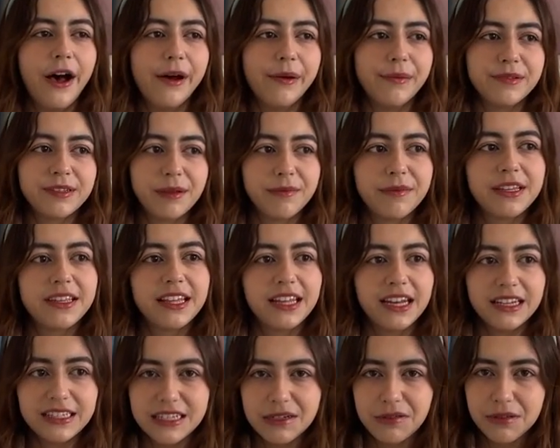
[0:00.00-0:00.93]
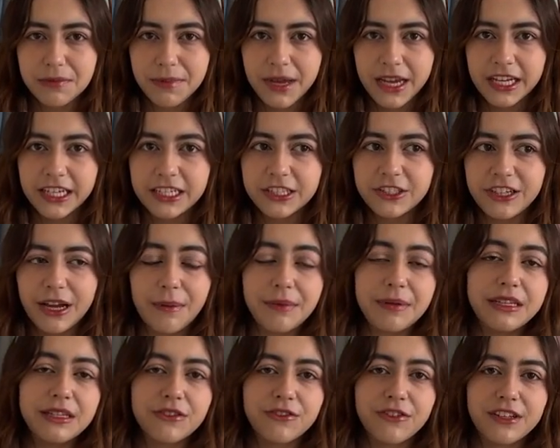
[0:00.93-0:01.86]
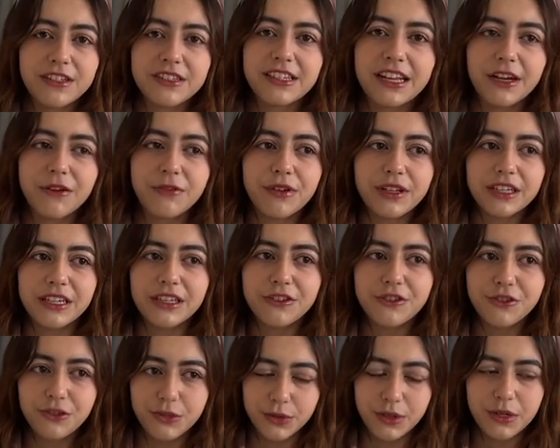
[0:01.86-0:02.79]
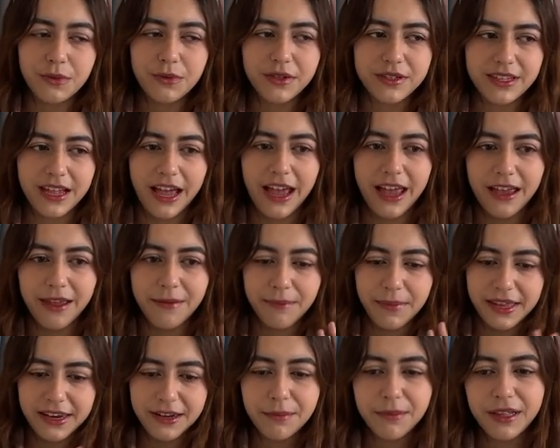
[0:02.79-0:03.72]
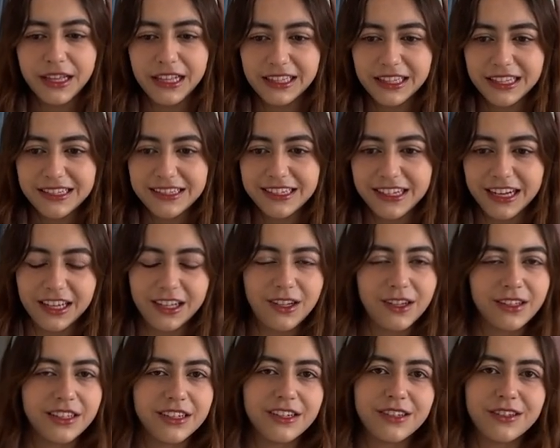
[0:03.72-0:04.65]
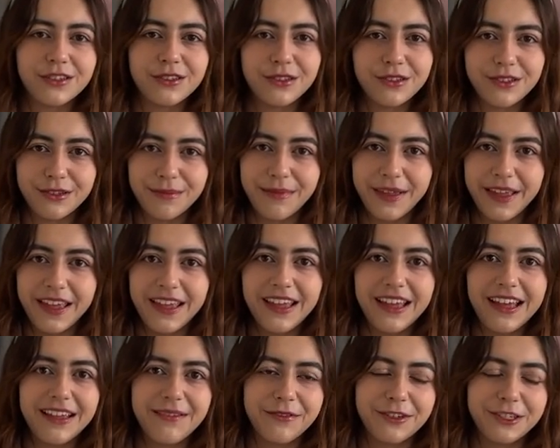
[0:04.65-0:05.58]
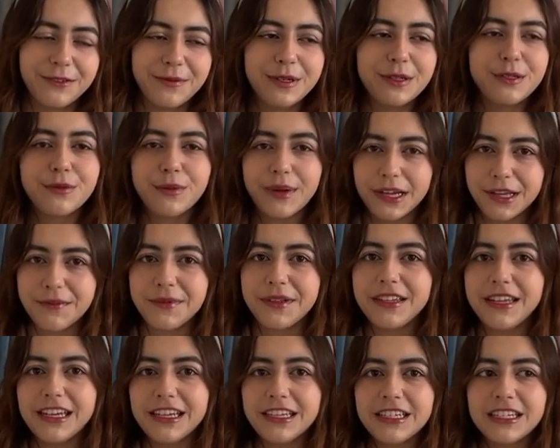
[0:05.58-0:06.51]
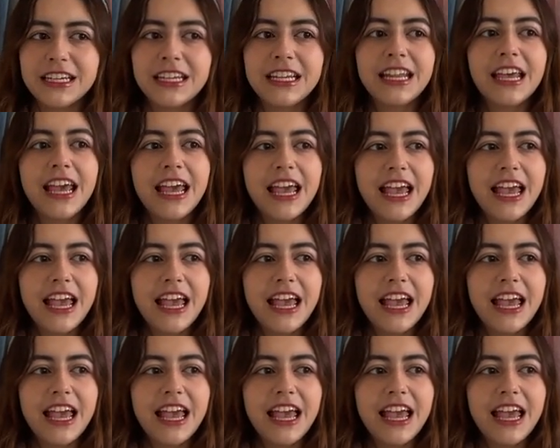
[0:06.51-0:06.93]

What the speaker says: something that I did with my Japanese friends that I really enjoyed was I made a playlist and I called it osusume, which means recommendation.